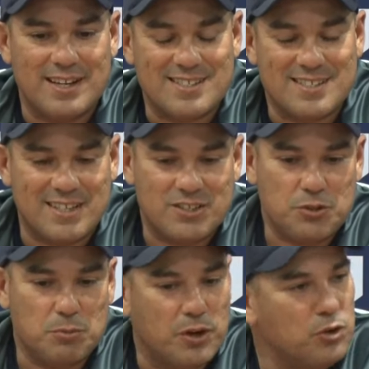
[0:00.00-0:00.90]
assess
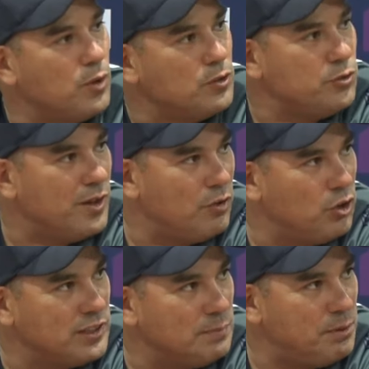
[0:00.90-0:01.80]
tomorrow once we have a
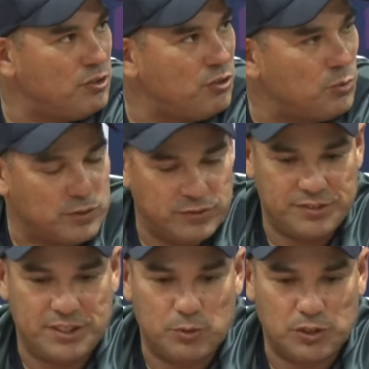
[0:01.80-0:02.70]
look at the pitch and once
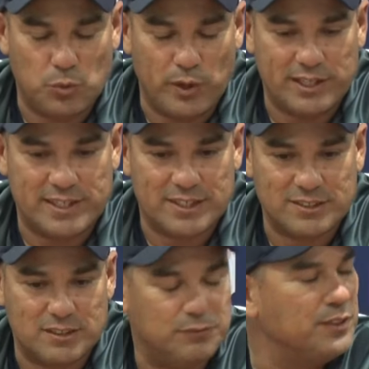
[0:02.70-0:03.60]
we've seen what the wicket
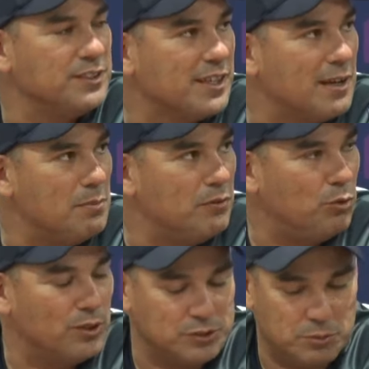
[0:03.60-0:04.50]
does in the first game
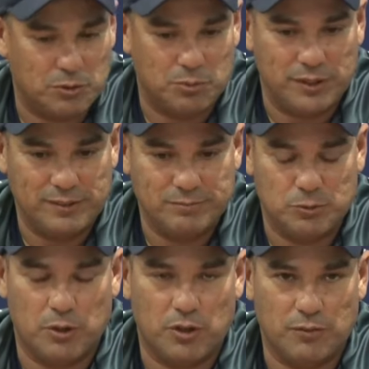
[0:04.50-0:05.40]
before us tomorrow morning,
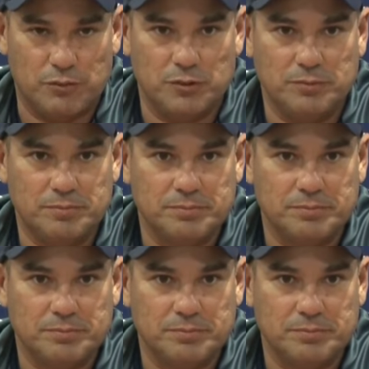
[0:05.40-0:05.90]
tomorrow afternoon.